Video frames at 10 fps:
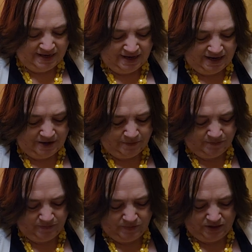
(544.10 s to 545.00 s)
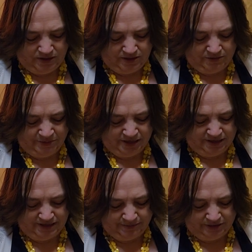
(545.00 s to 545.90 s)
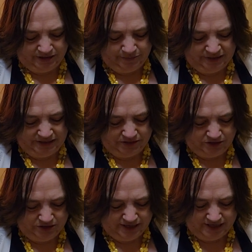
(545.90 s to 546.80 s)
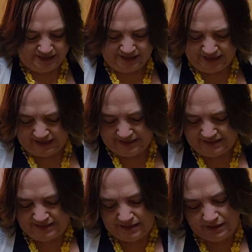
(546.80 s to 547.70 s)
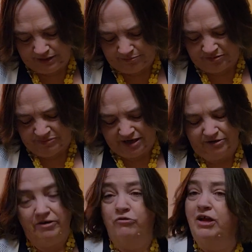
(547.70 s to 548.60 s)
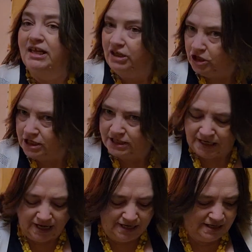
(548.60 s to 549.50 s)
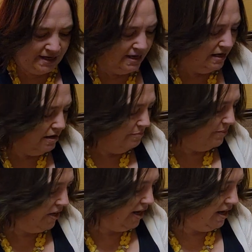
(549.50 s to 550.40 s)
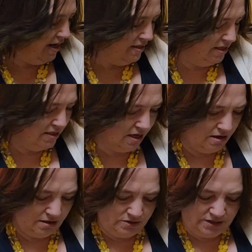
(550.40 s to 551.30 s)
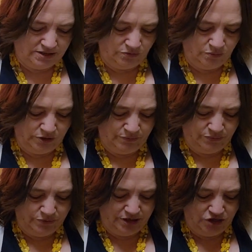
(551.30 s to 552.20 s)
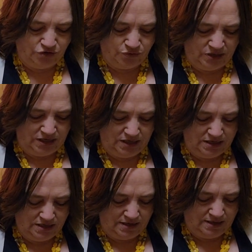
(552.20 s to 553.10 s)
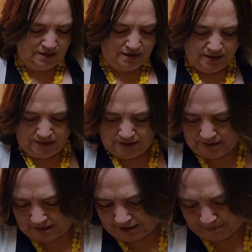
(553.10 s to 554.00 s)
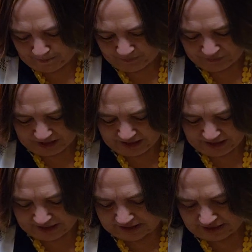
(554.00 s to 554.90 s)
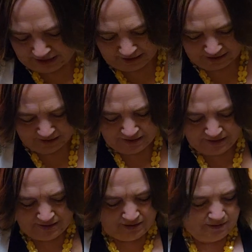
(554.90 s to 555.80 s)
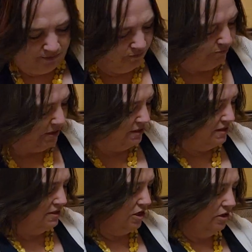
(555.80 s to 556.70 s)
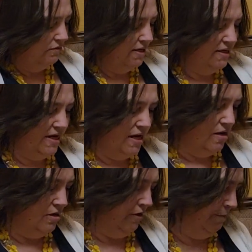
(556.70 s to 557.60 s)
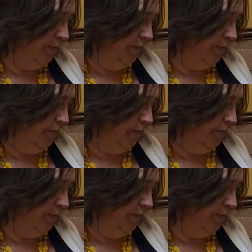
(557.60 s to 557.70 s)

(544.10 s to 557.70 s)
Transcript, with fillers: um, the buttons up a little bit so you guys can kind of see a little bit better of what it looks like. But I like this color. It's a really pretty green. Um, and it does buttons all the way down.